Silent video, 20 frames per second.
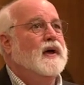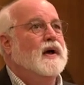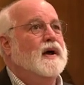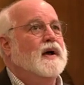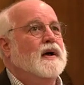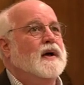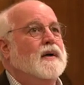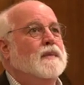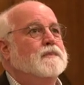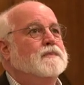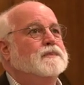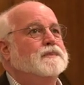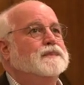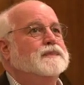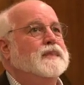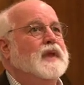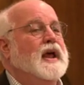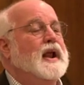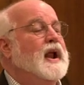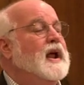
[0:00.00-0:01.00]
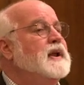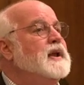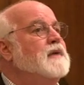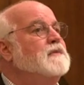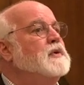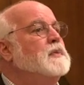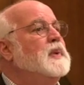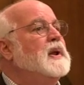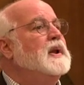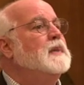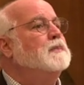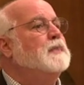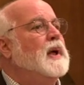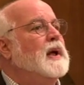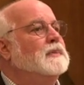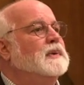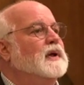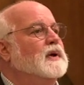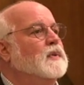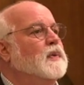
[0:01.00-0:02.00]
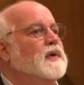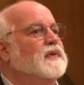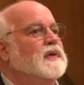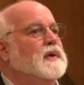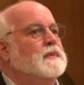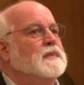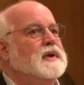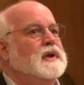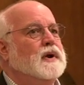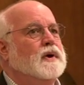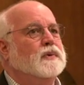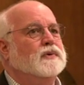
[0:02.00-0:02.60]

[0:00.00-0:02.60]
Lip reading: And I'd never been in public with him,